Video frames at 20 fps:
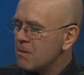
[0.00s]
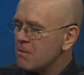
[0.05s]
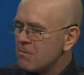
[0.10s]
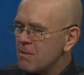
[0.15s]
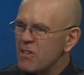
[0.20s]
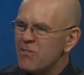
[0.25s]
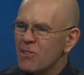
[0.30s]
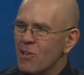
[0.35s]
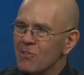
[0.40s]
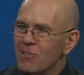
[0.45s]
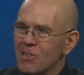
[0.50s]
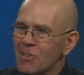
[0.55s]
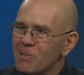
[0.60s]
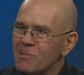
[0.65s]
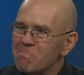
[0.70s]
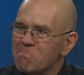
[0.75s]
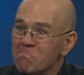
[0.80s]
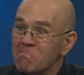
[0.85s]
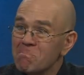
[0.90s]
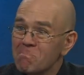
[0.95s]
even our little
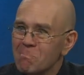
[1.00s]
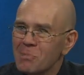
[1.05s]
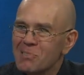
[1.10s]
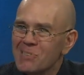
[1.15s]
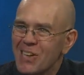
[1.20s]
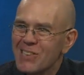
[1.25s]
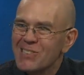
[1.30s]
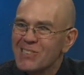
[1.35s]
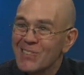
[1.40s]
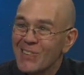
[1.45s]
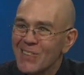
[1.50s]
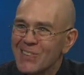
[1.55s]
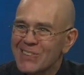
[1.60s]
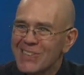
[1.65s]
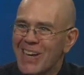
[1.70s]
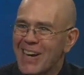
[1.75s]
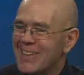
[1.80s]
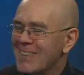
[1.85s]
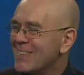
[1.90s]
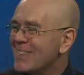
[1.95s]
pretend salt
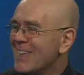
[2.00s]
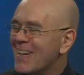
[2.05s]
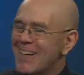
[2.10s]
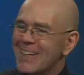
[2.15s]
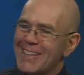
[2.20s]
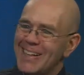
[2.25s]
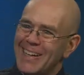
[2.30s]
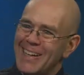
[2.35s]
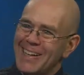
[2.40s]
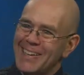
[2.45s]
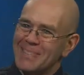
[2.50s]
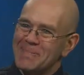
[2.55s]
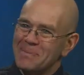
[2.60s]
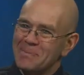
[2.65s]
shaker right here.